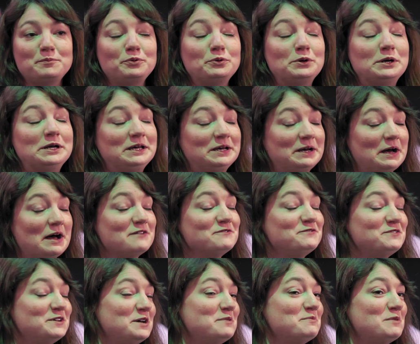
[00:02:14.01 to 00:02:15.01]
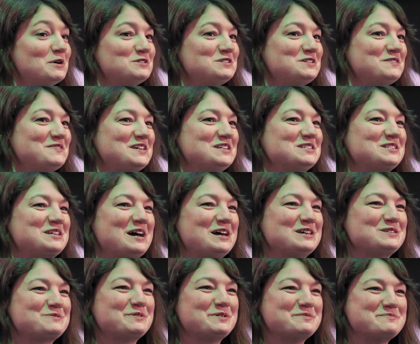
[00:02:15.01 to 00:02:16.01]
pretty confident most of these
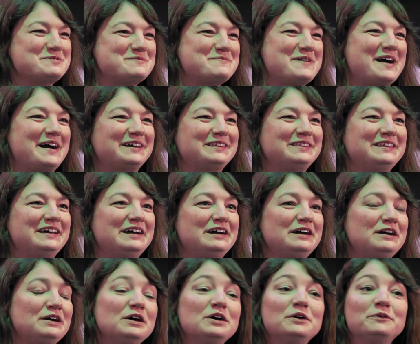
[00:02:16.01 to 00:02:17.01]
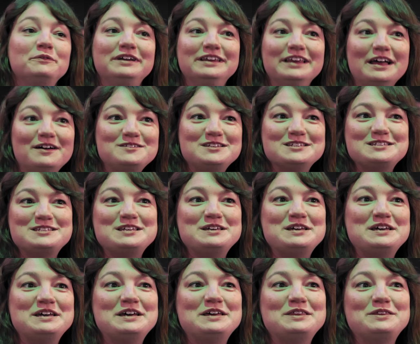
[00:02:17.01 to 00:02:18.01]
guys will be back there. We'd love to
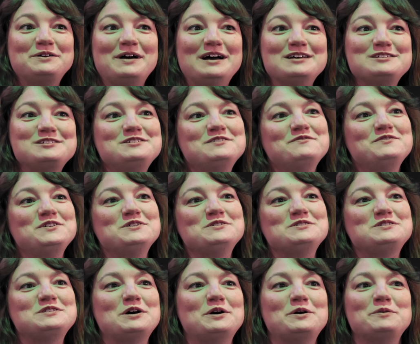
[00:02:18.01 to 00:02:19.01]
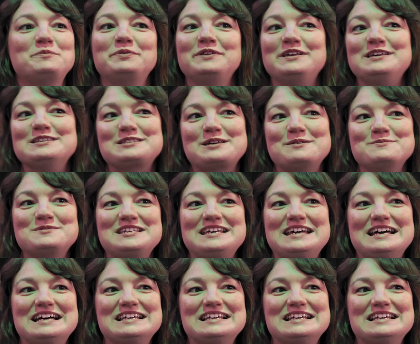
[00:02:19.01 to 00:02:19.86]
see the rest of you, so please come see